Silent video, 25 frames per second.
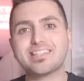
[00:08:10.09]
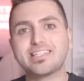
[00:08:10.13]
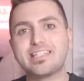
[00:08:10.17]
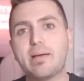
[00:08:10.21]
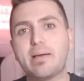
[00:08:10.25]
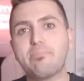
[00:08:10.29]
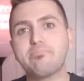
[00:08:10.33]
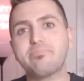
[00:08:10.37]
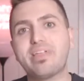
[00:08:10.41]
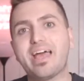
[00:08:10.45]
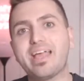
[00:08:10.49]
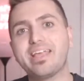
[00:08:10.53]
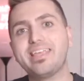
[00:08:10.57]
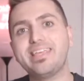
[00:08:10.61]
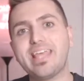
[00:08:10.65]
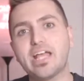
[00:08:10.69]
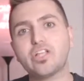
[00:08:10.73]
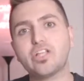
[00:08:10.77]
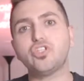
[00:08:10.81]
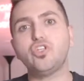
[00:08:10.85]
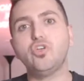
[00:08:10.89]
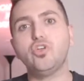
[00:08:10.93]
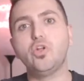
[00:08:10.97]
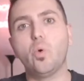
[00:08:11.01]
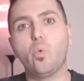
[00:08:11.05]
step that
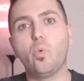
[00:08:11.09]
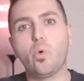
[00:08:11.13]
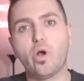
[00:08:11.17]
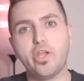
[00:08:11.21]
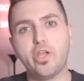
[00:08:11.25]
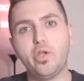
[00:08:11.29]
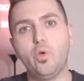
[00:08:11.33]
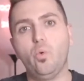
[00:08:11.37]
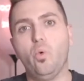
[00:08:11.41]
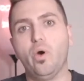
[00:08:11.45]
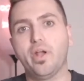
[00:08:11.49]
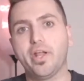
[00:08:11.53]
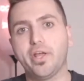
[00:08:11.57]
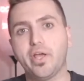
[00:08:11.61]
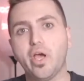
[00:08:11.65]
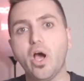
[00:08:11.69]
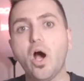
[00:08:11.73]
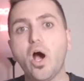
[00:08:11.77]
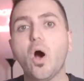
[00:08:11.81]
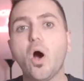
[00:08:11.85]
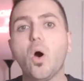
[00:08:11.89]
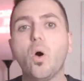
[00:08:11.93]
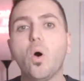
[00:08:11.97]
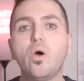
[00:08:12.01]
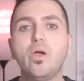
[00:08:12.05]
gets you to where you want to
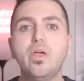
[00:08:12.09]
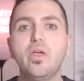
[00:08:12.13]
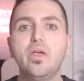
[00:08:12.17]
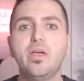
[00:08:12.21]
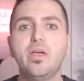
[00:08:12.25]
go.